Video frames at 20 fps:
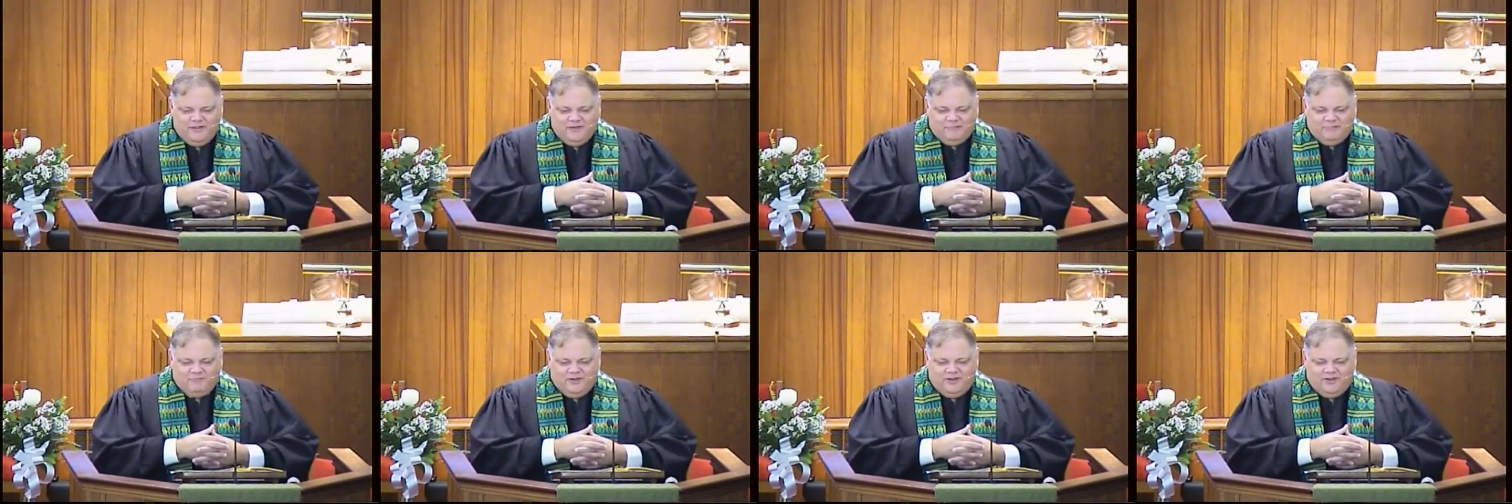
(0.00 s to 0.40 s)

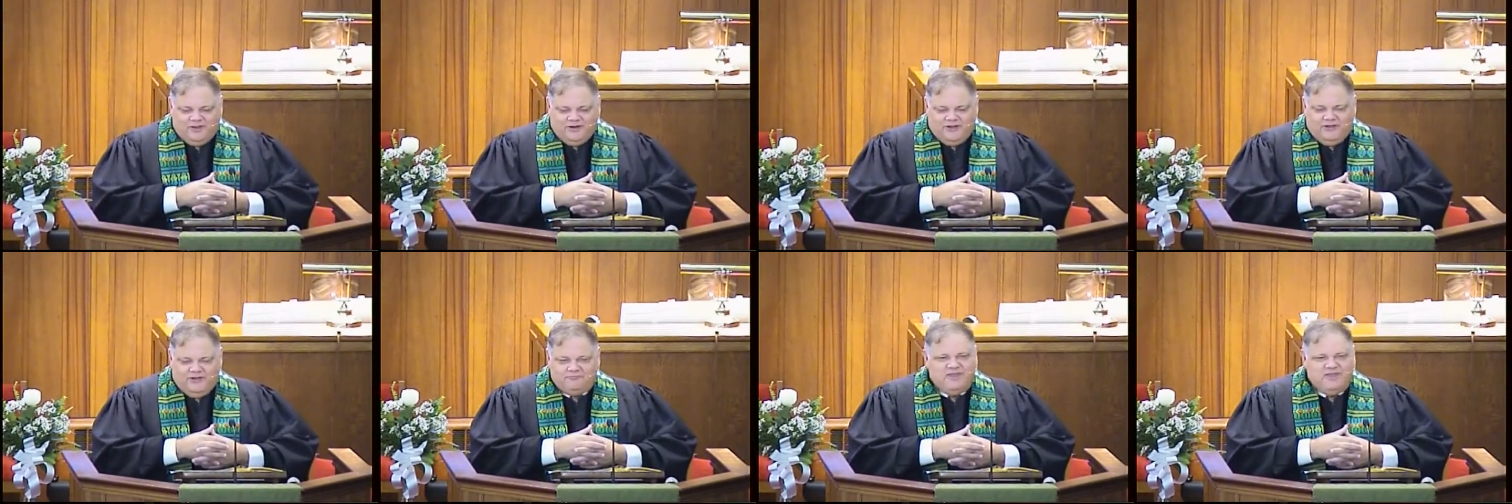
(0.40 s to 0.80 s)
But
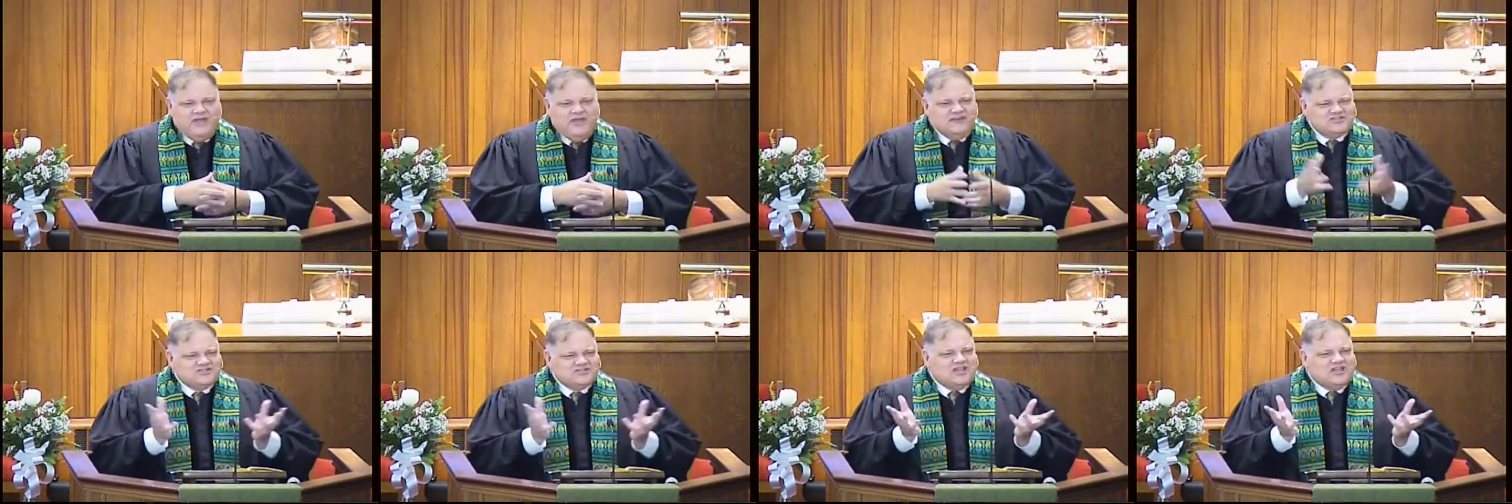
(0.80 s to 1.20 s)
um, had
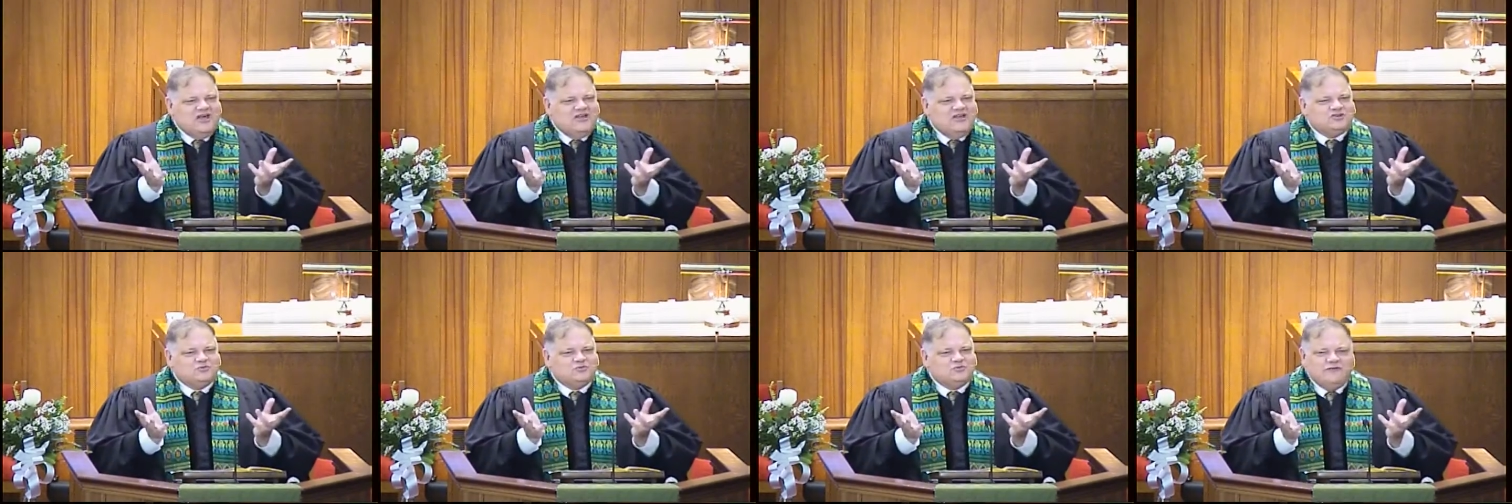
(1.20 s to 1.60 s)
a
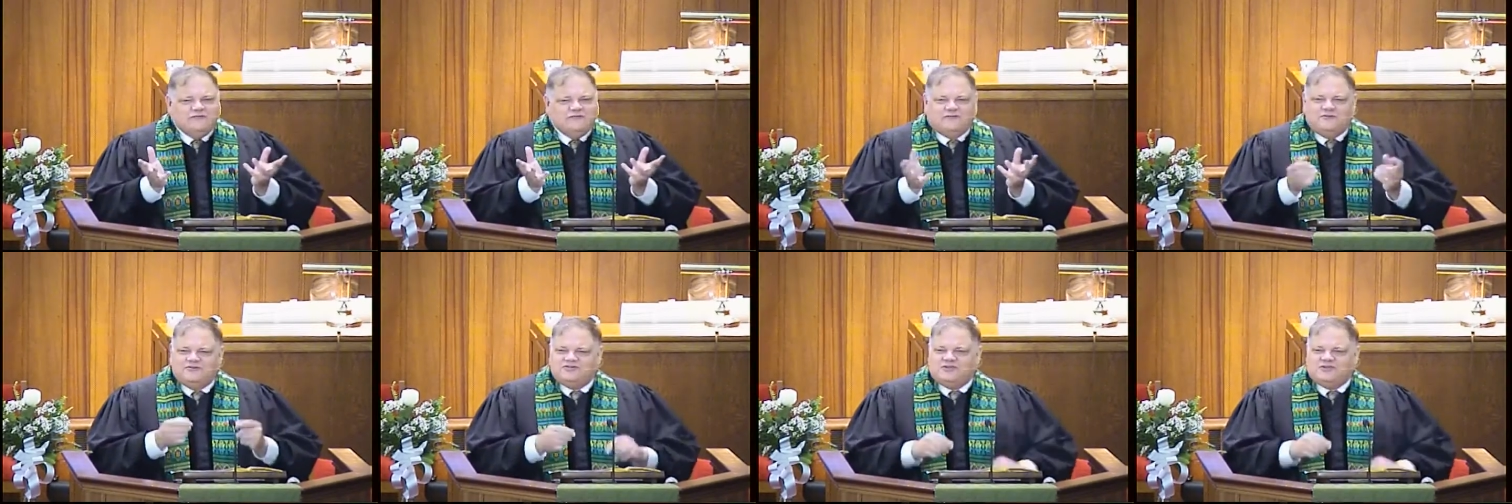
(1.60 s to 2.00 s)
Scottish
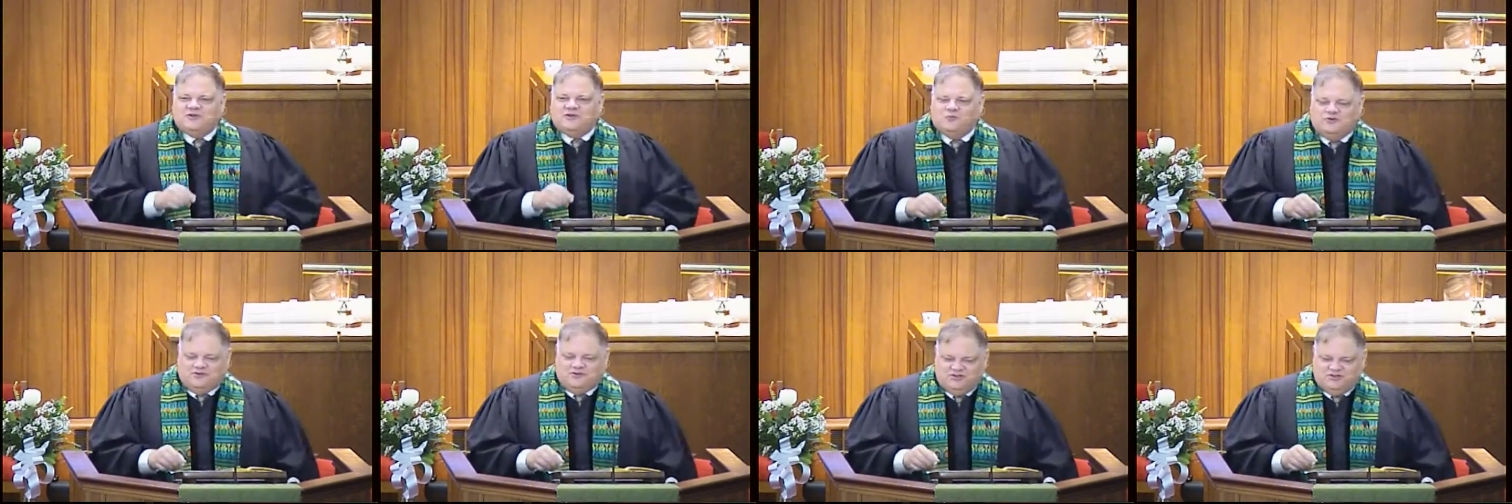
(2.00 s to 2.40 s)
reference I
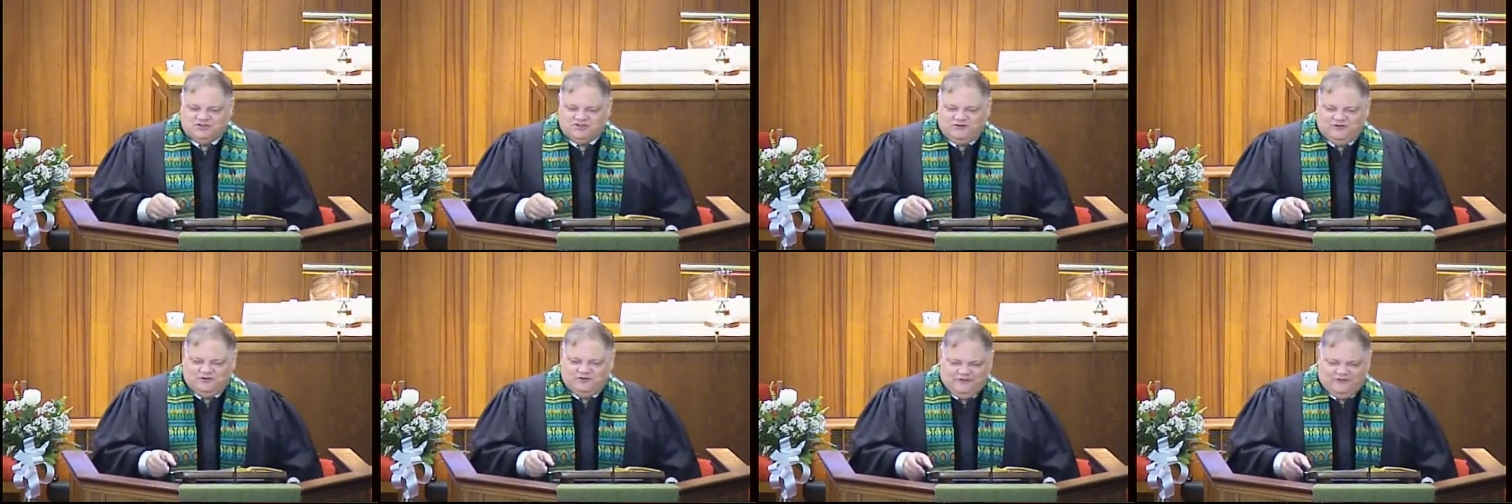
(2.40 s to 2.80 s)
wanted to
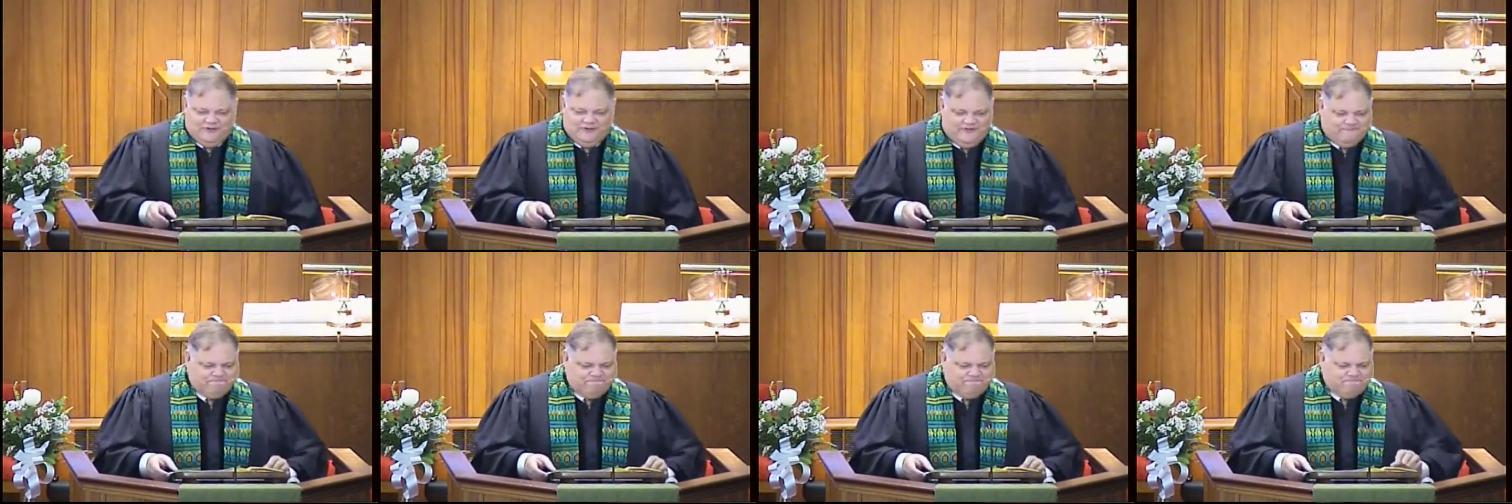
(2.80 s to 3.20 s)
share today.